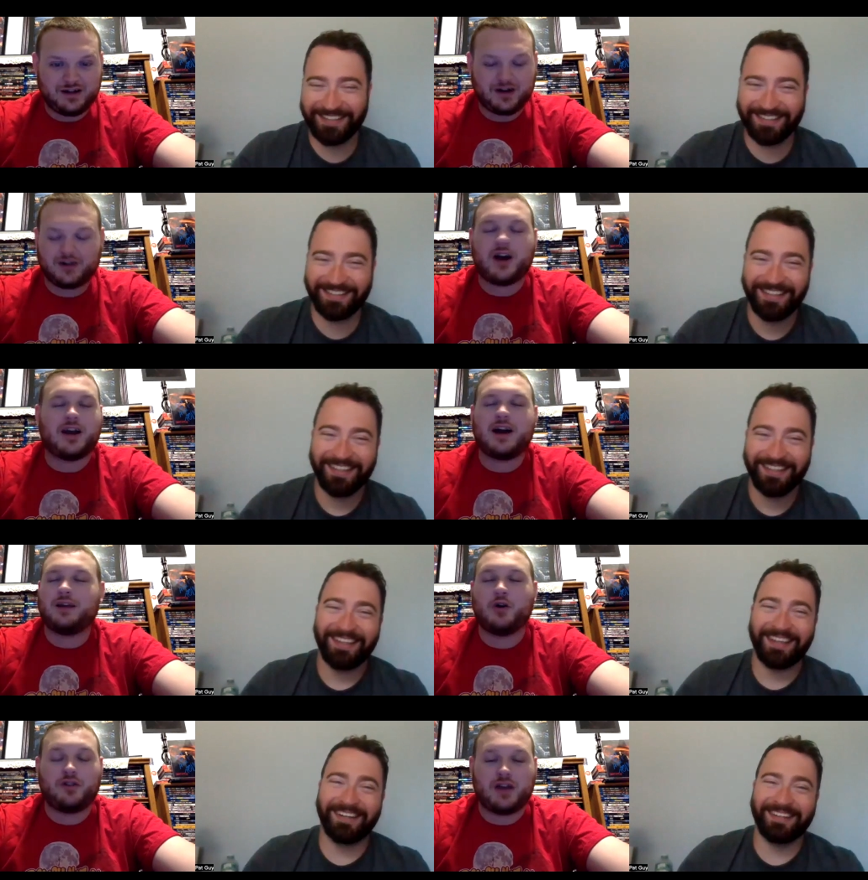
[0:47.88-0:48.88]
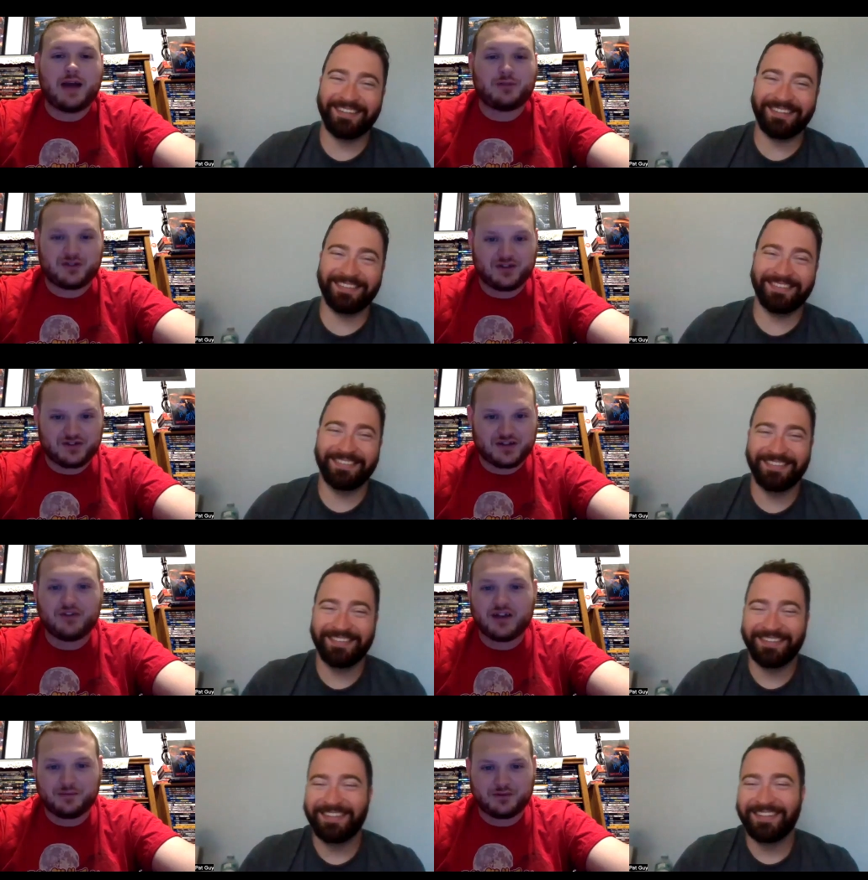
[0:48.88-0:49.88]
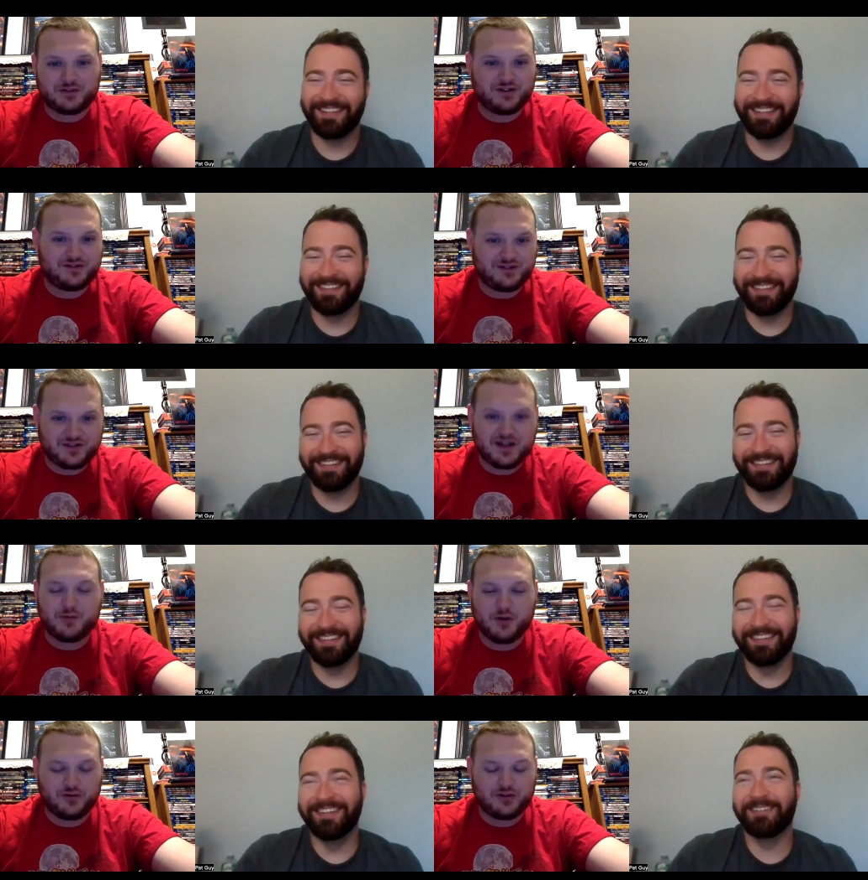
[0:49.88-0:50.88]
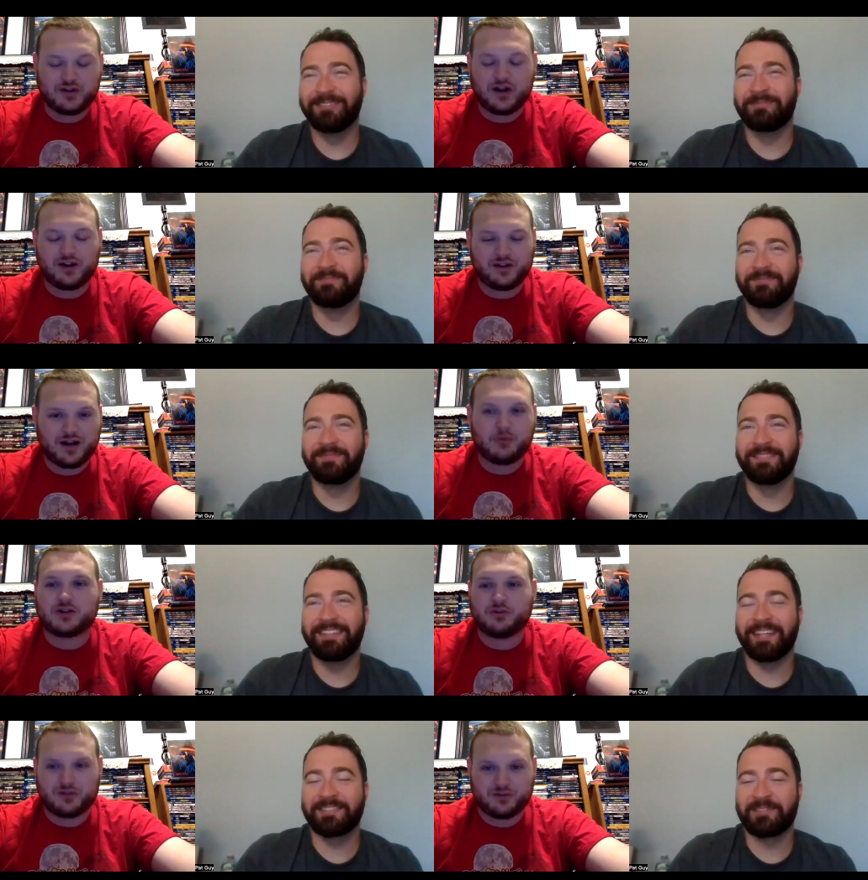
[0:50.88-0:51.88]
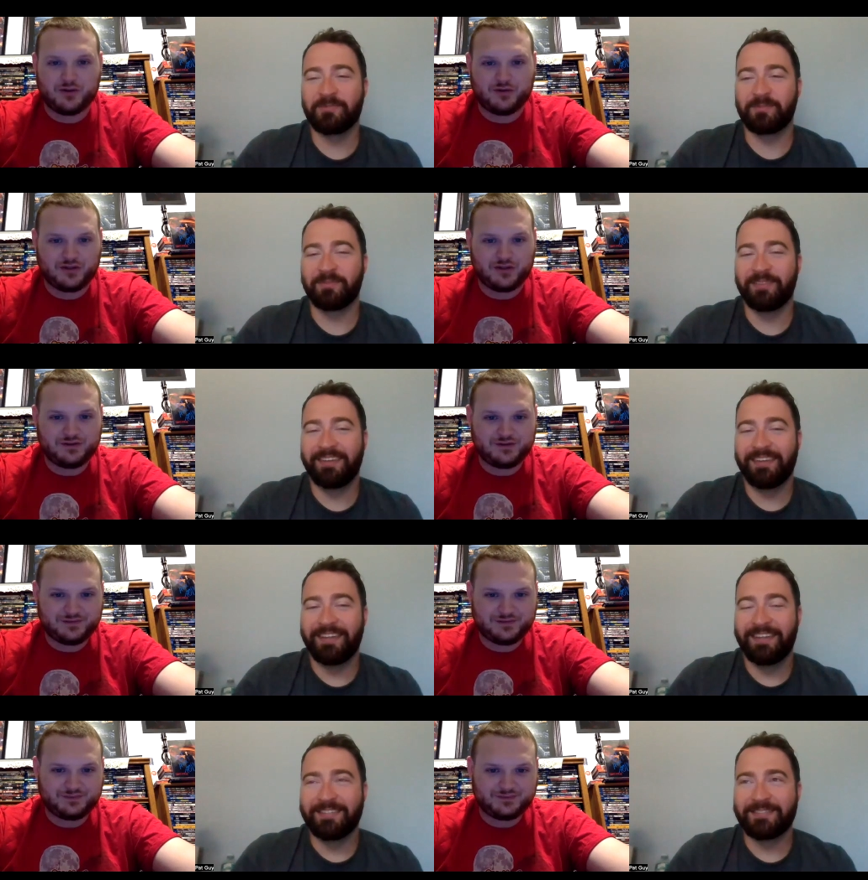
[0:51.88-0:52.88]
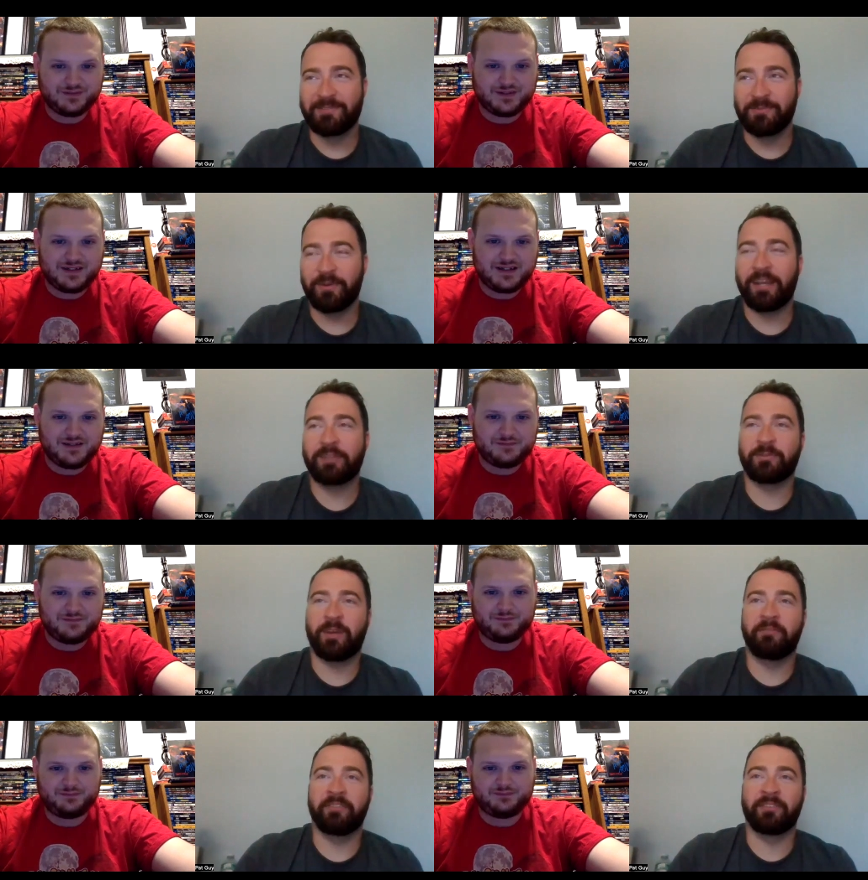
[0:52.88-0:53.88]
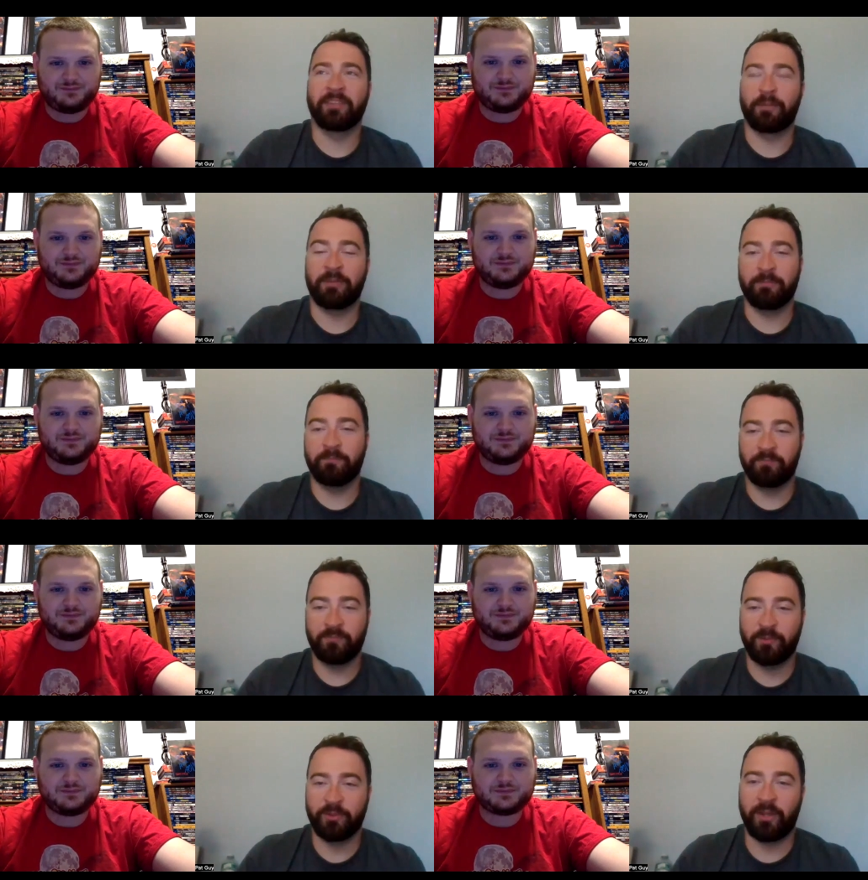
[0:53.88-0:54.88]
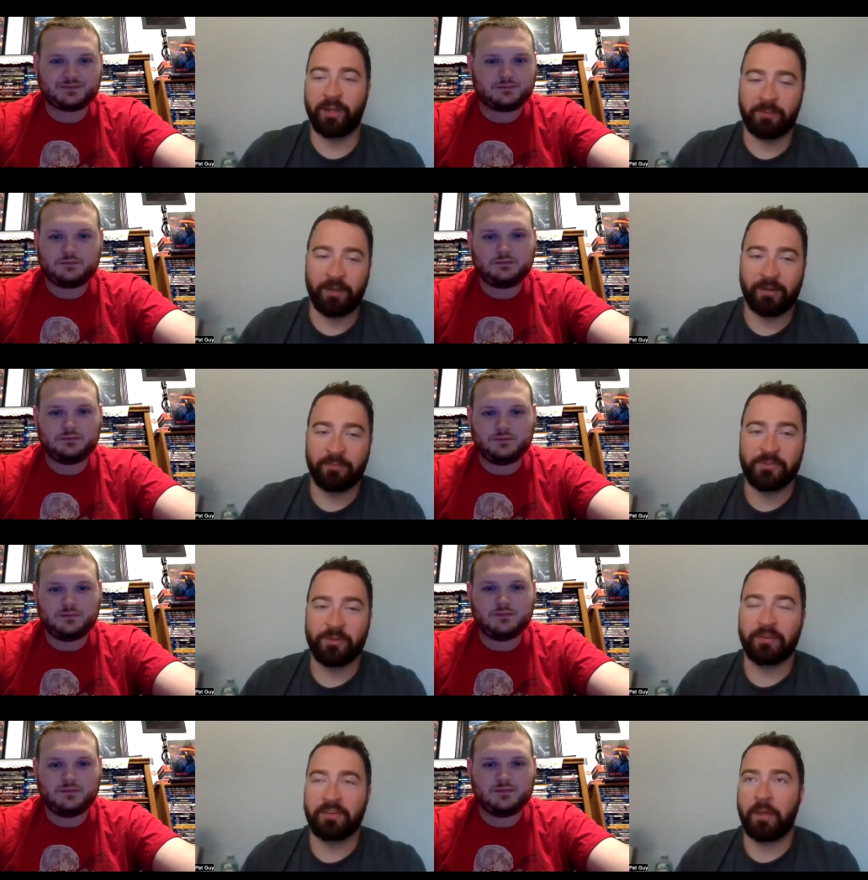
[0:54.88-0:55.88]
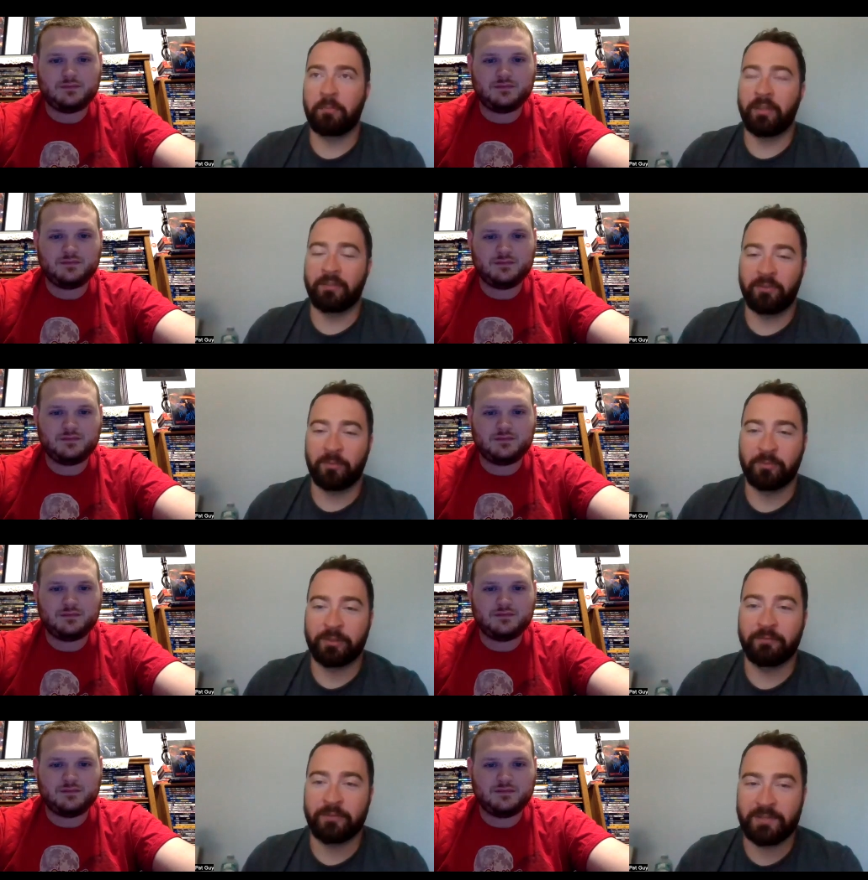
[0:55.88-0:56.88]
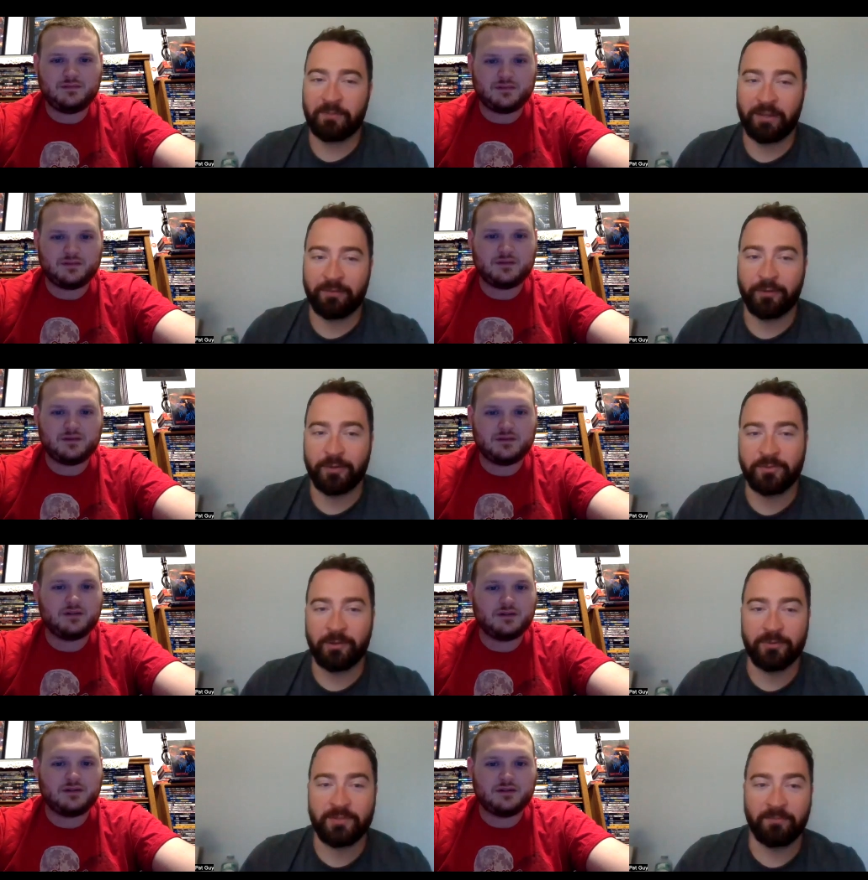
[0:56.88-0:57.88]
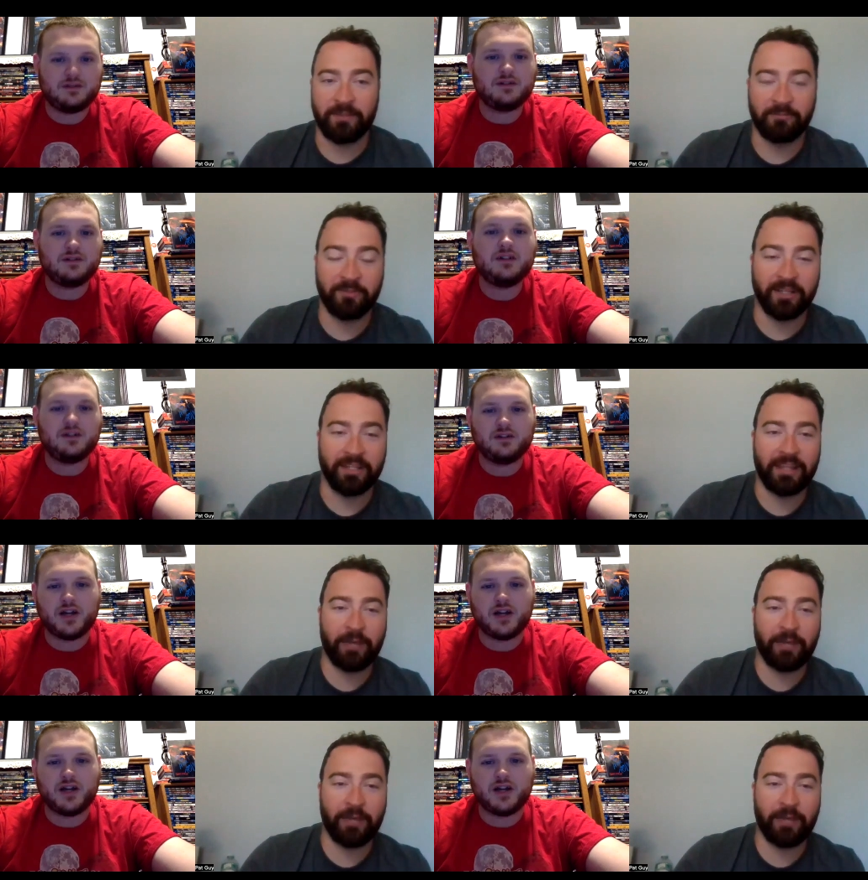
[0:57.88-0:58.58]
Speaker 1: or not, not a movie episode, TV episode. It's not a movie. Um, I wish yeah, it was.
Speaker 2: Supernatural, obviously. I mean, we'll talk about it, I'm sure, in depth at some point for some anniversary or something. But that